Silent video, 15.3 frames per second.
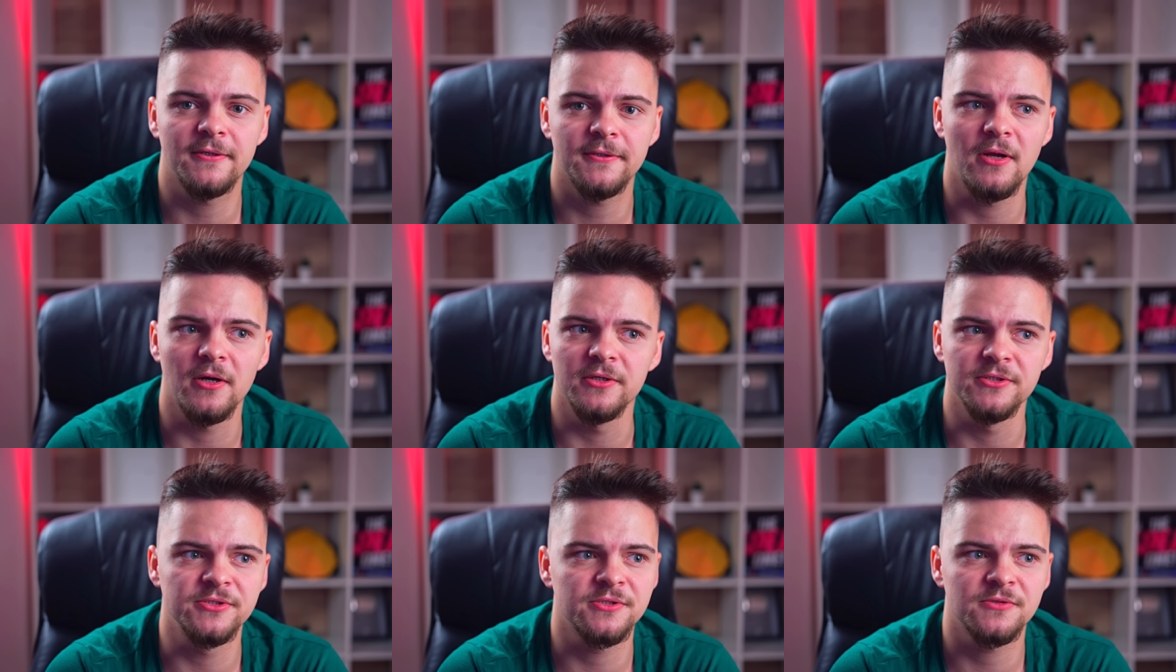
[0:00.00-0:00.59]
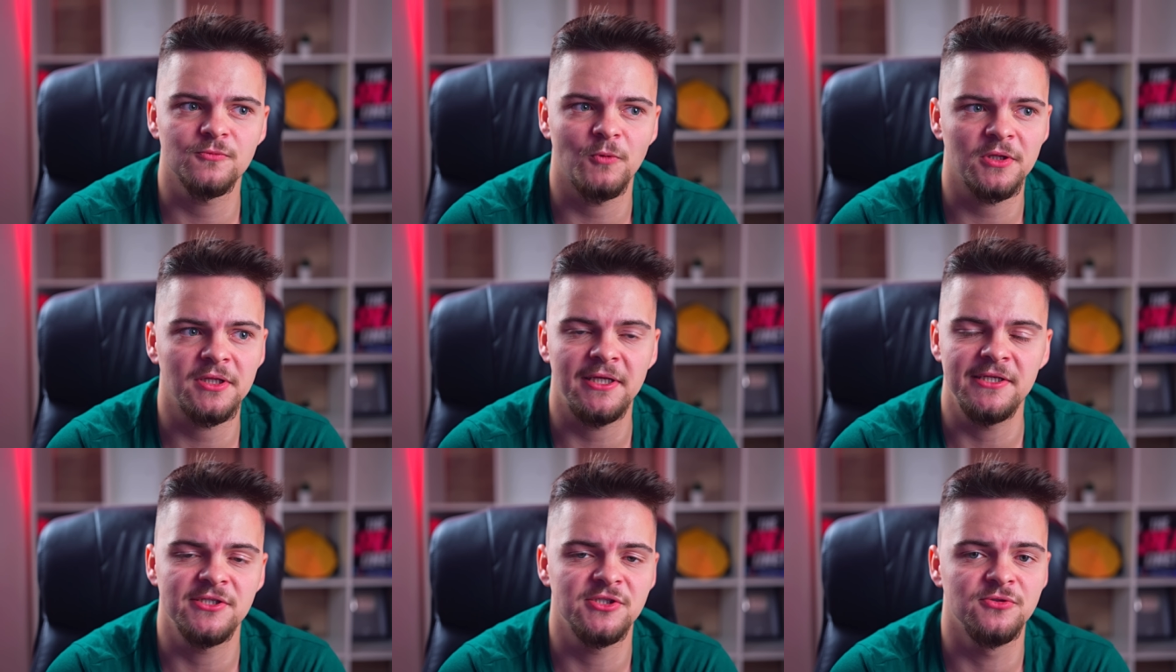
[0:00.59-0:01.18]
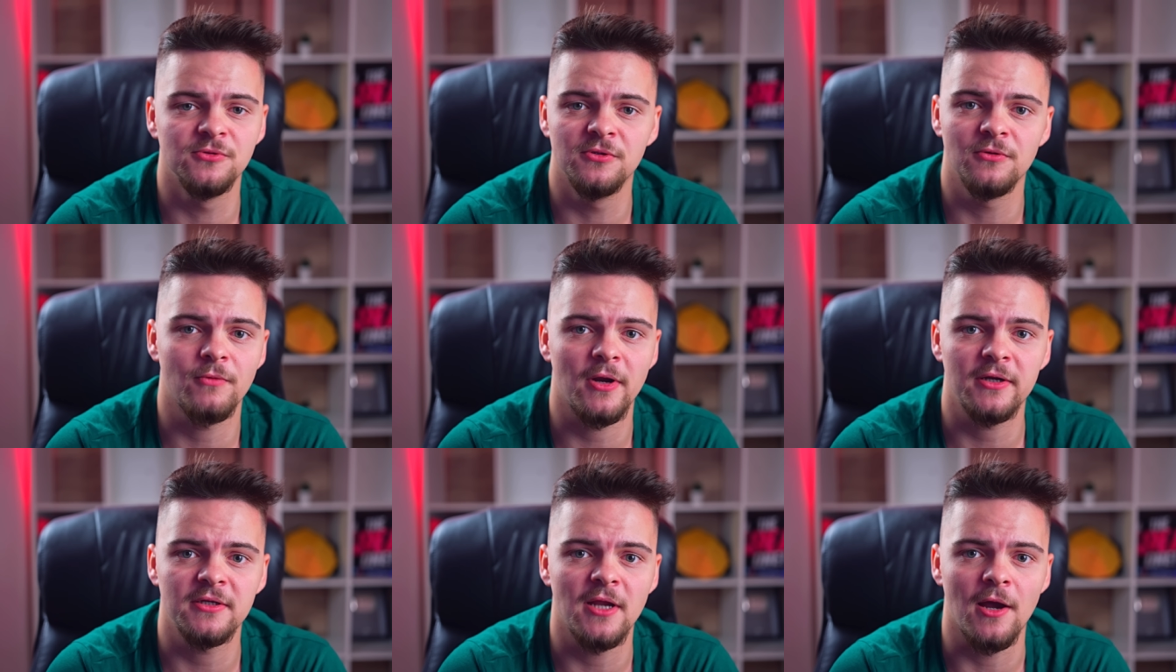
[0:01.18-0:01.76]
because what he's doing
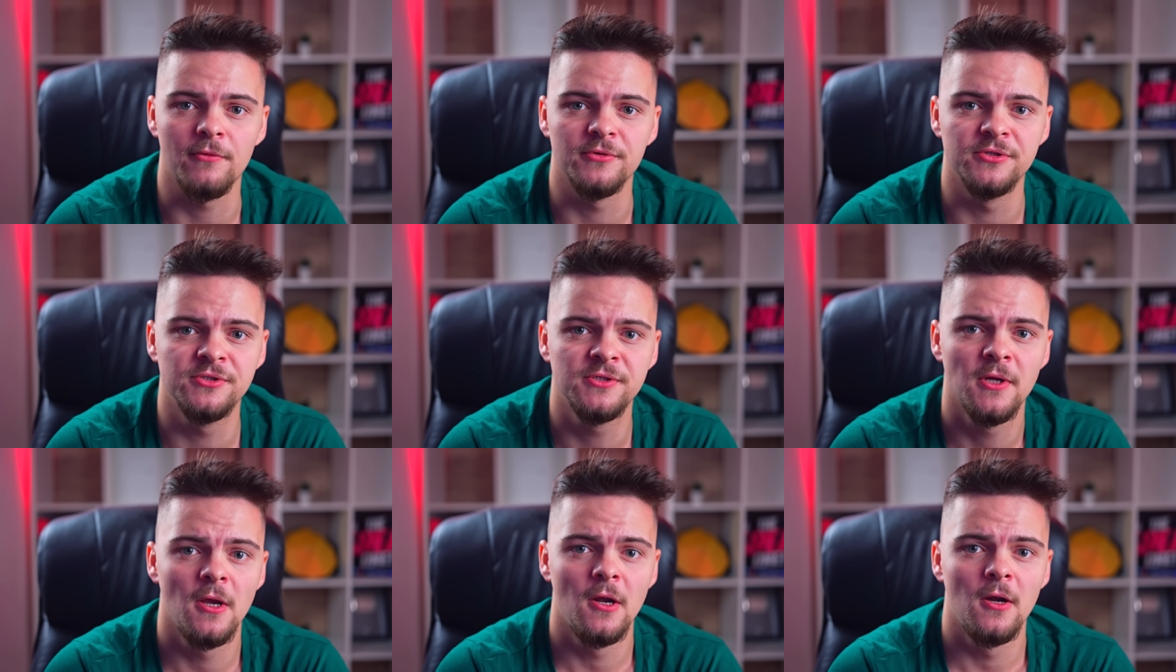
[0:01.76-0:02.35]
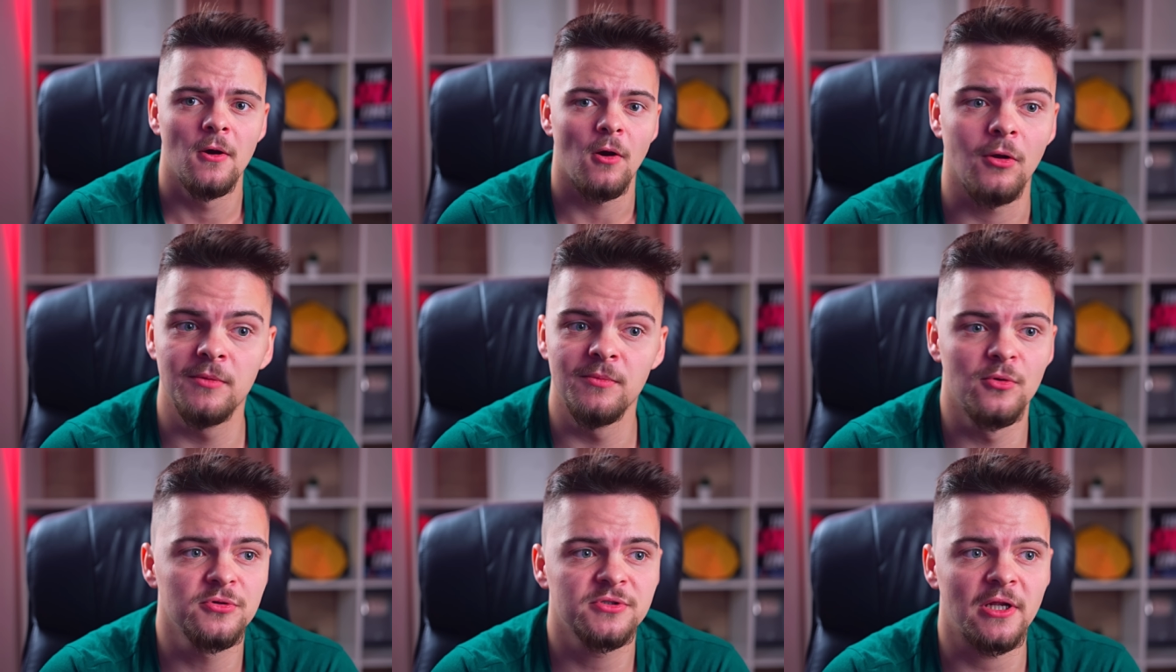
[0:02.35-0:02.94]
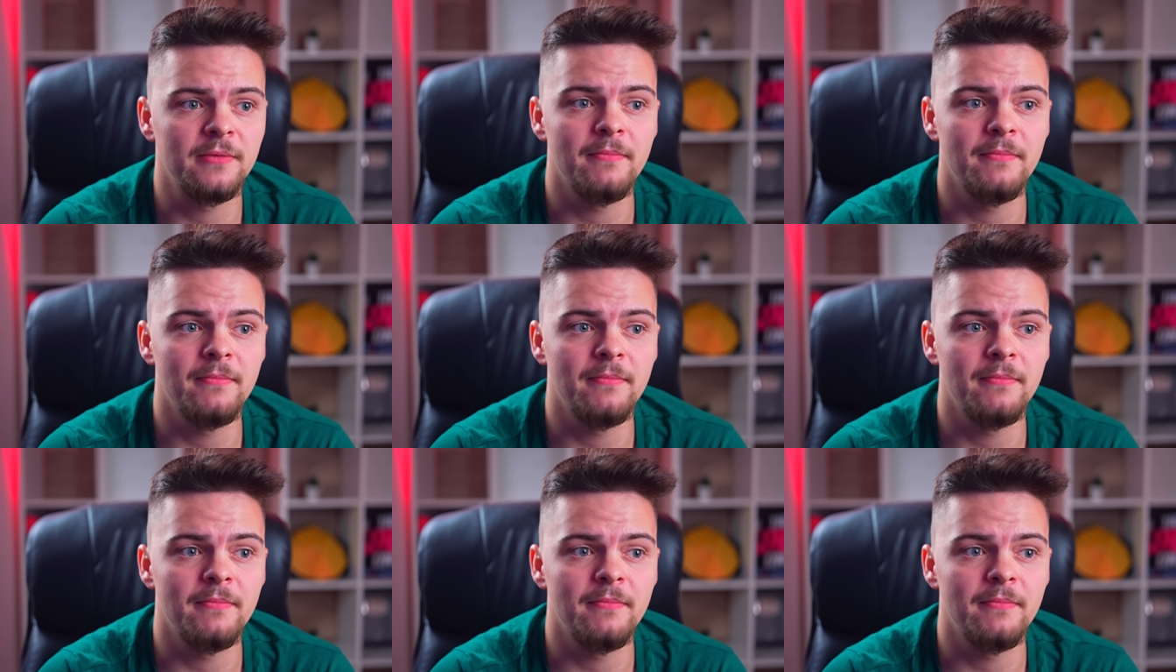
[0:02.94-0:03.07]
right now is almost